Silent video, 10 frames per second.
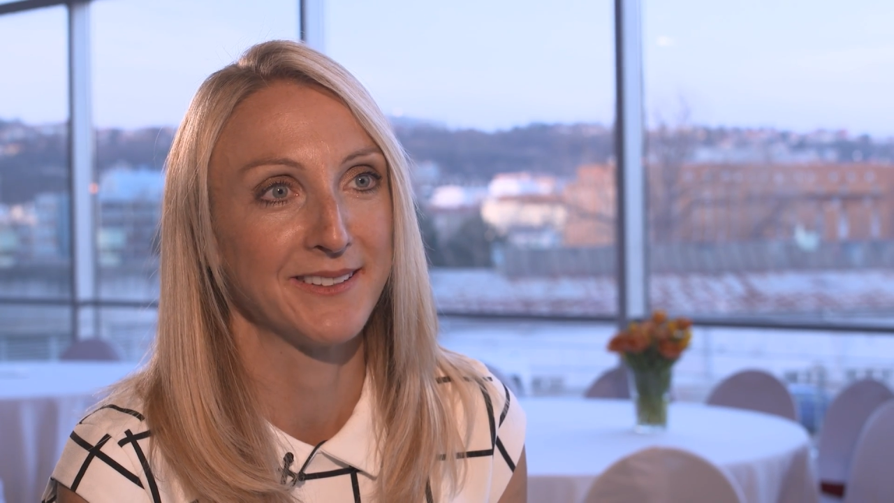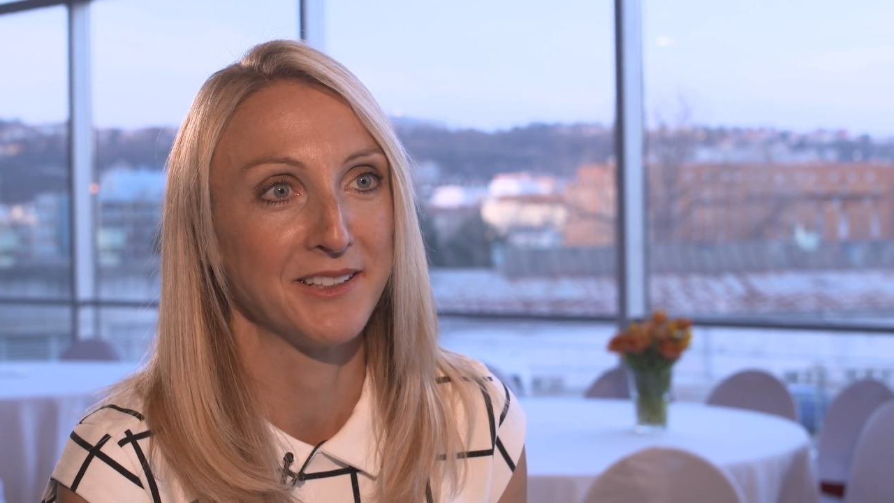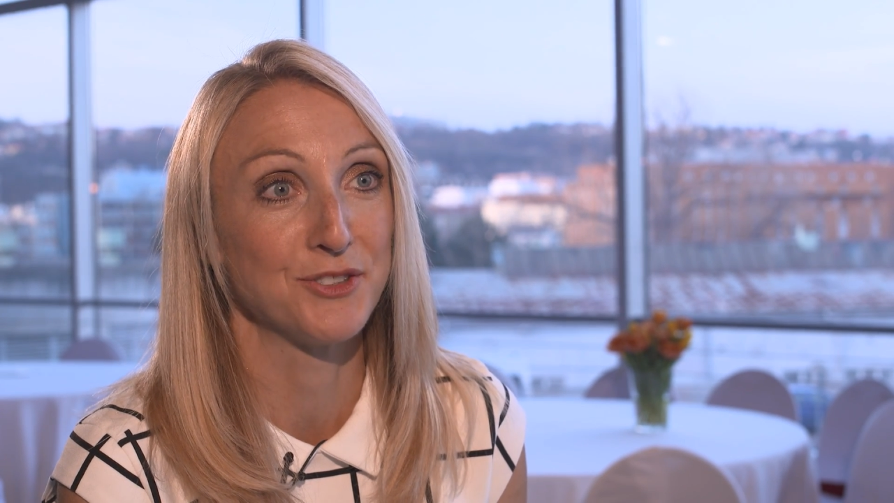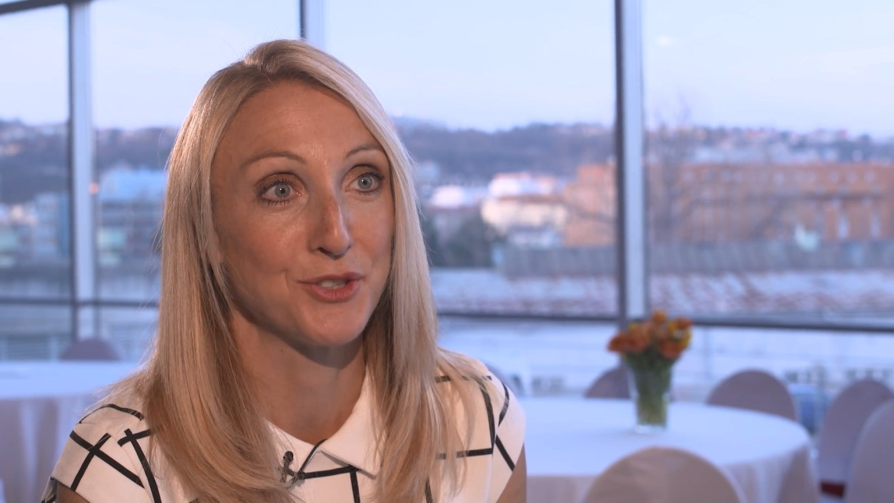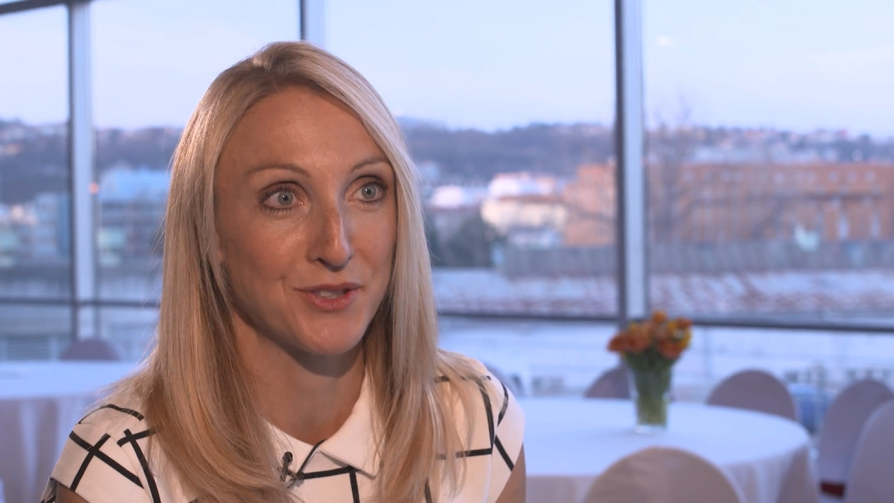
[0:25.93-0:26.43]

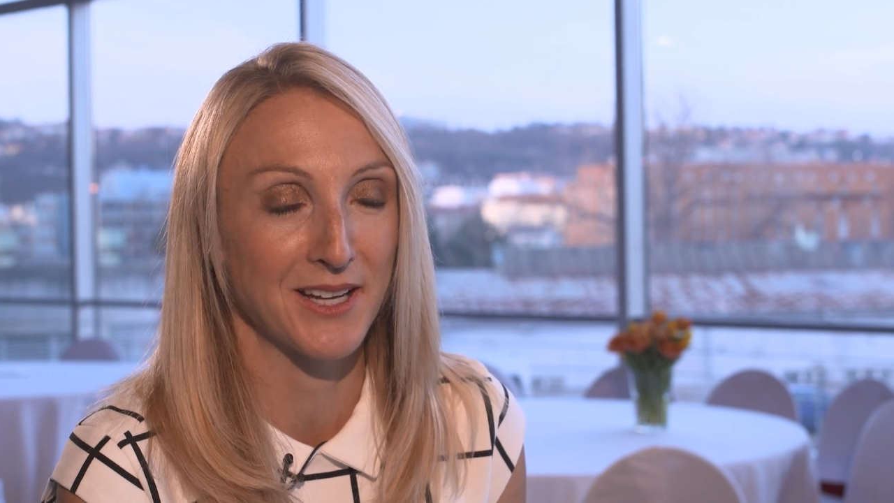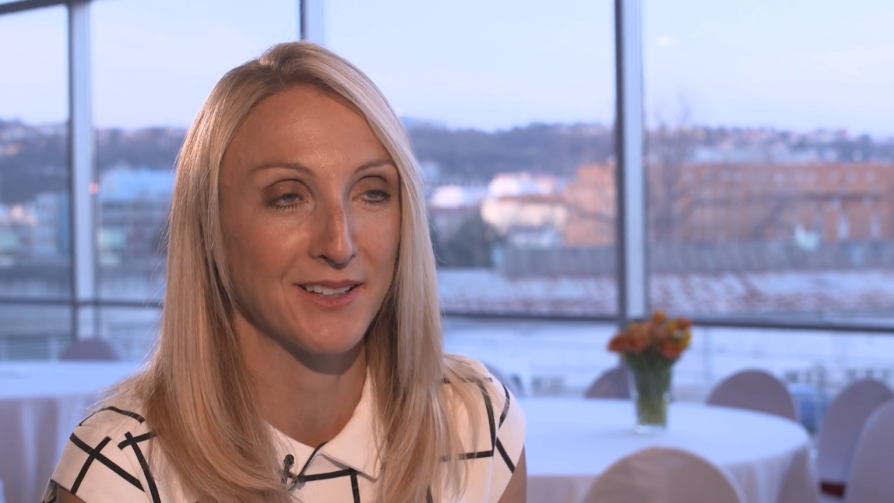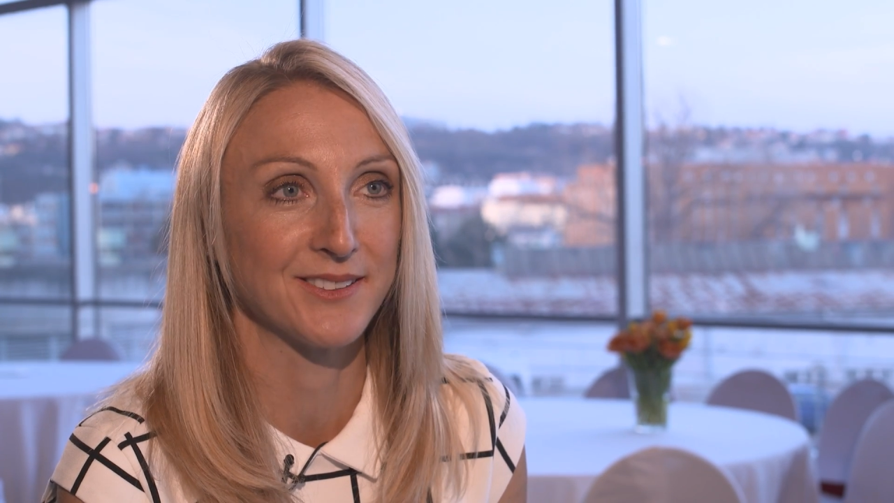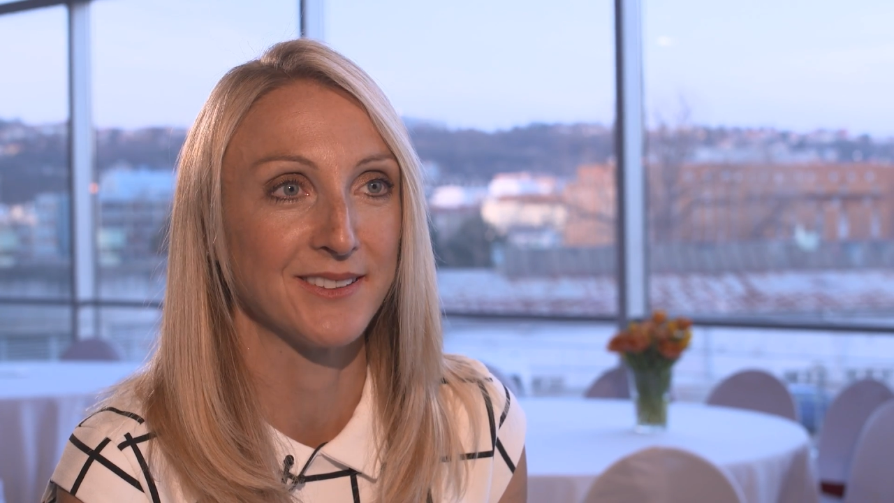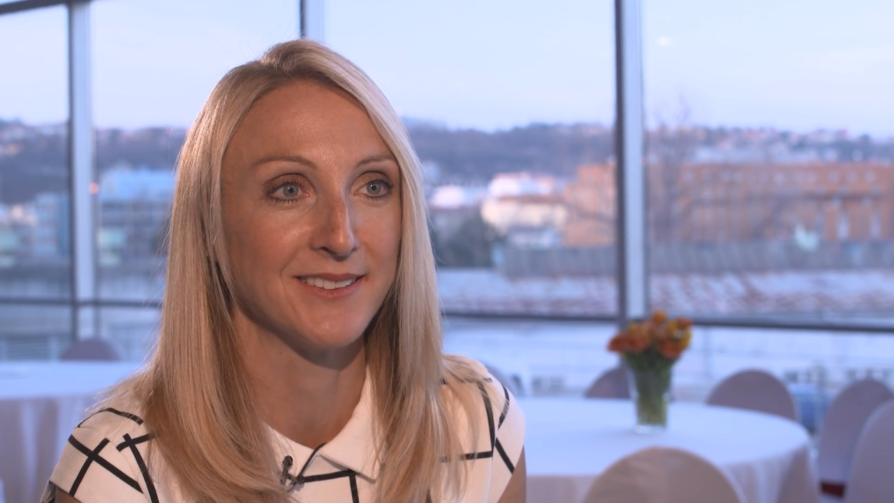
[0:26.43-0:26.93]
in
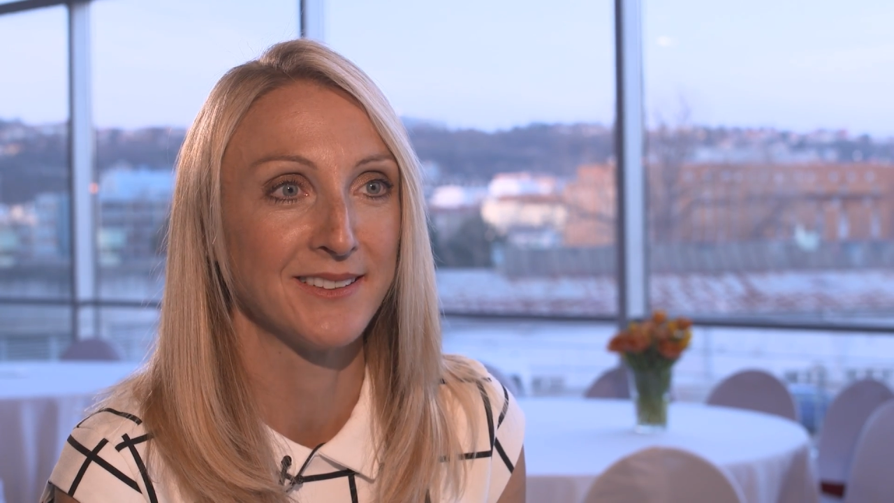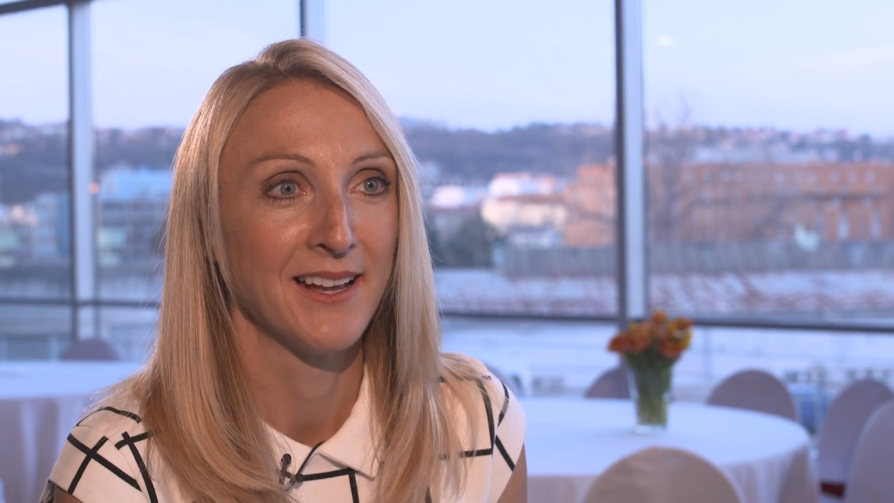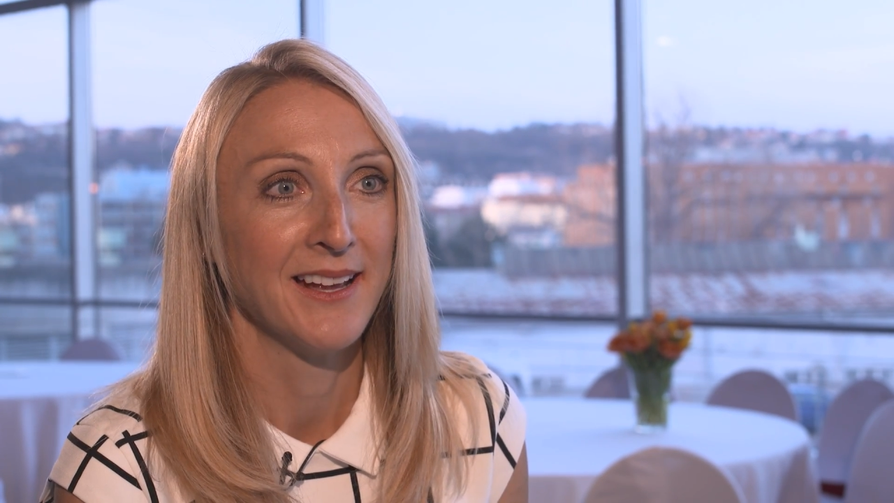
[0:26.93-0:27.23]
2000